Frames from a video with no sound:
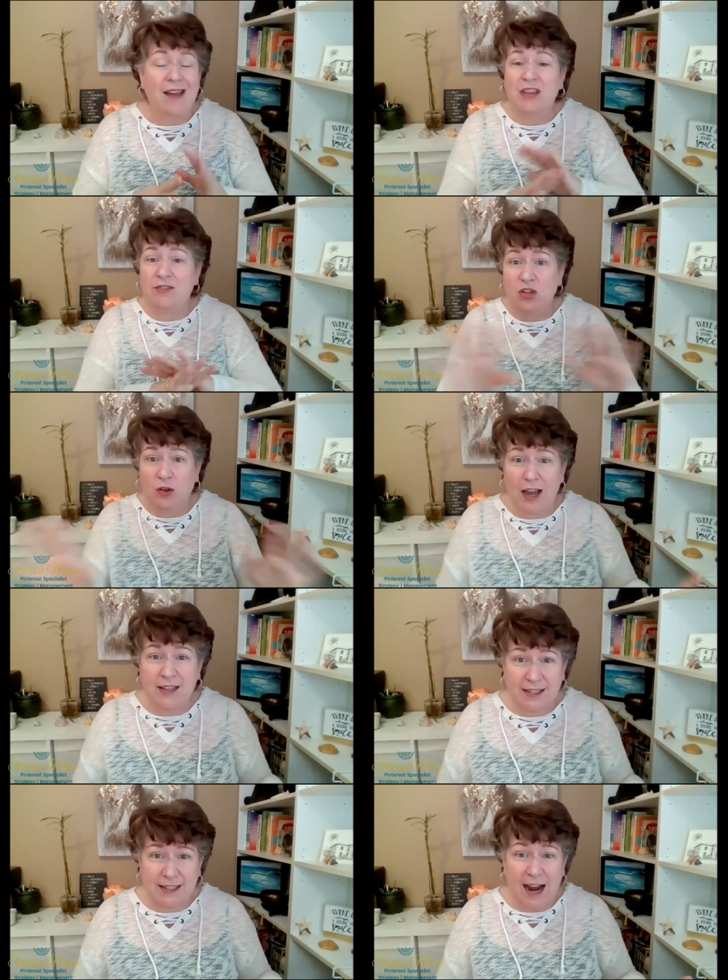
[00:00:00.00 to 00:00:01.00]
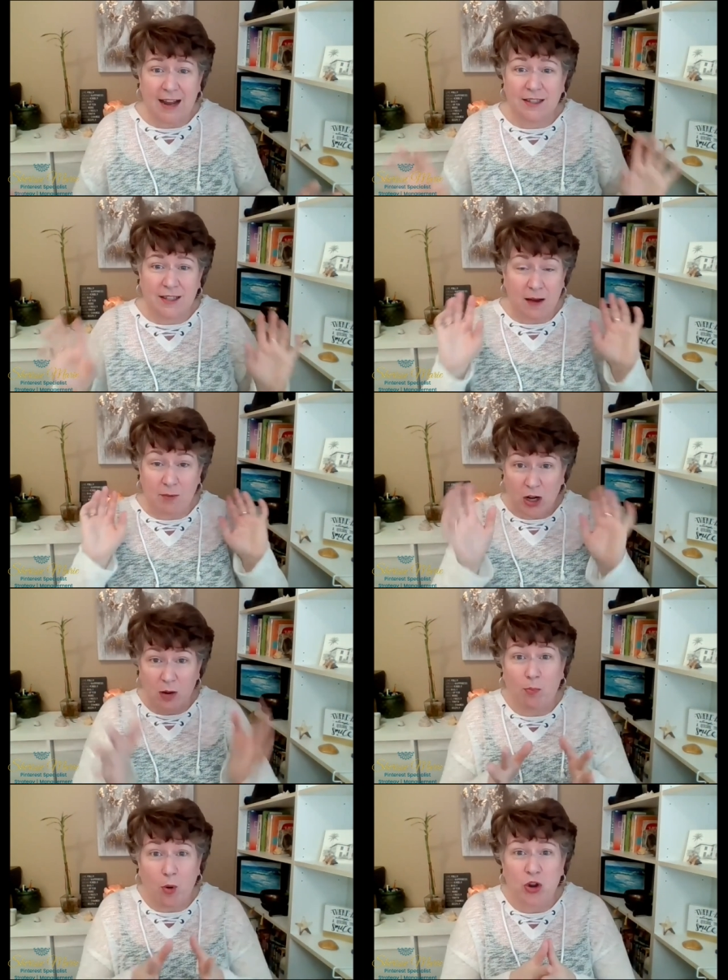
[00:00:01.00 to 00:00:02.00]
I've given you guys stats. I'm not
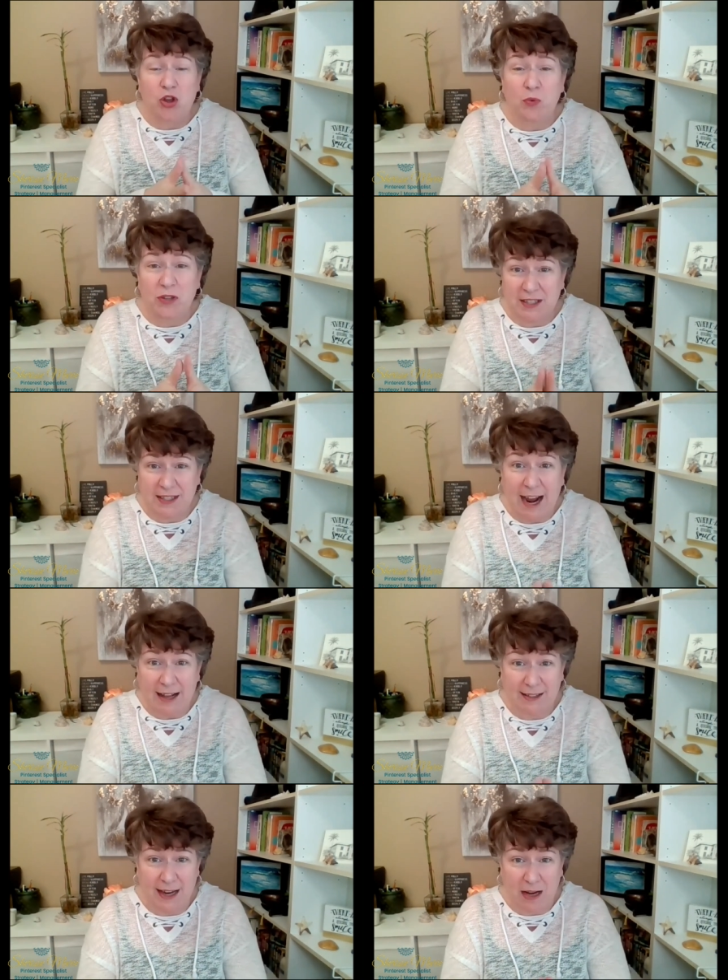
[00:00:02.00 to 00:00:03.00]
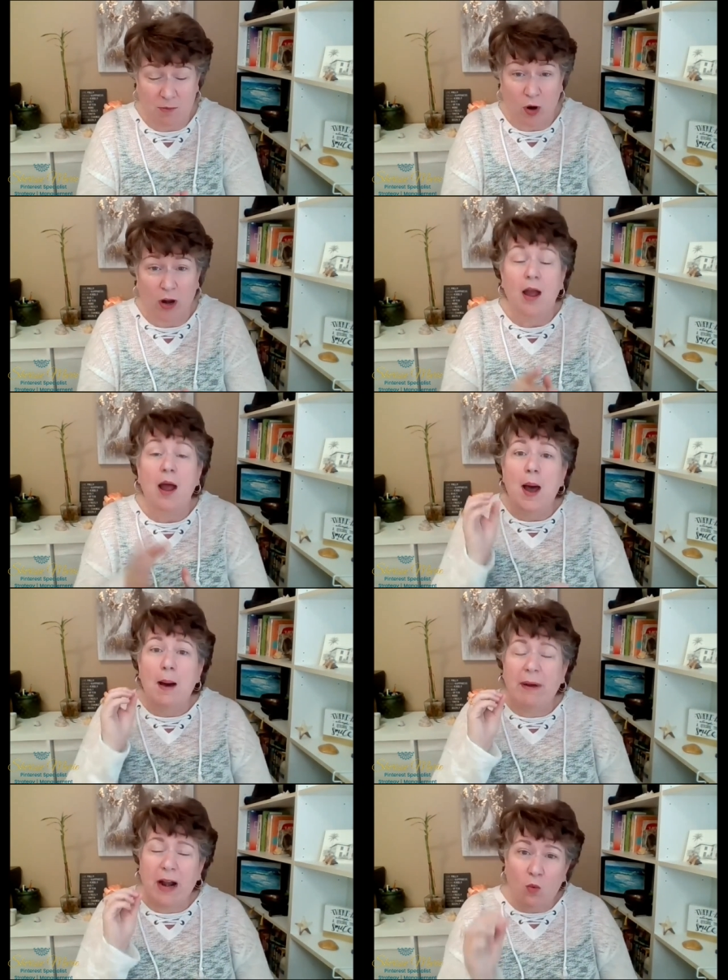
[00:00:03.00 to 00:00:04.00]
going to bore you with stats anymore,
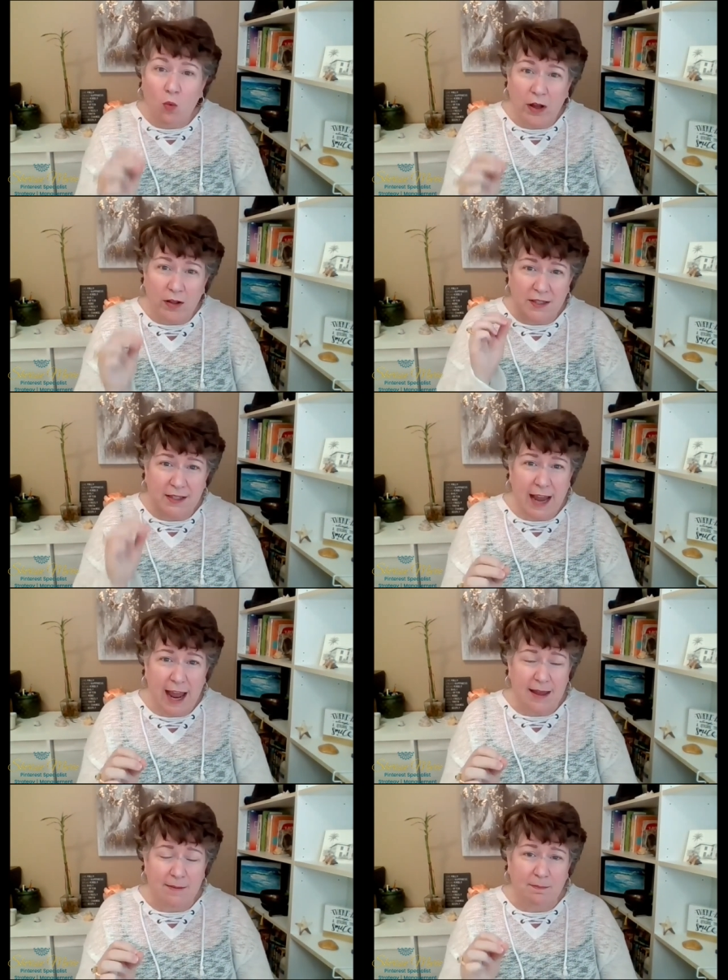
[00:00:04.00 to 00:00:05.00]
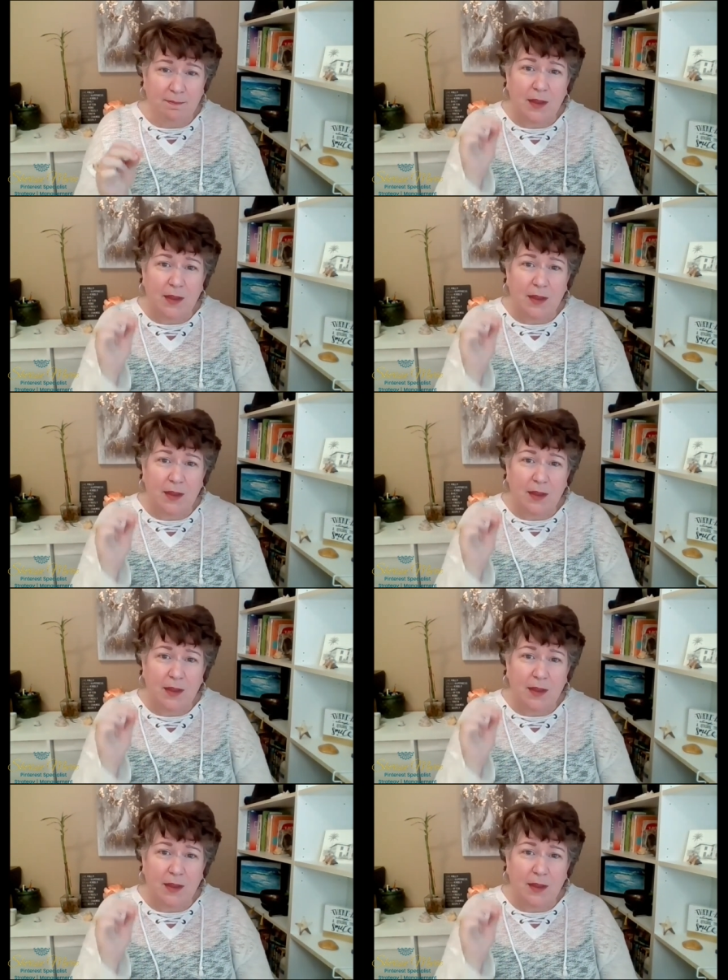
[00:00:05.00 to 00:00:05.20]
but I will say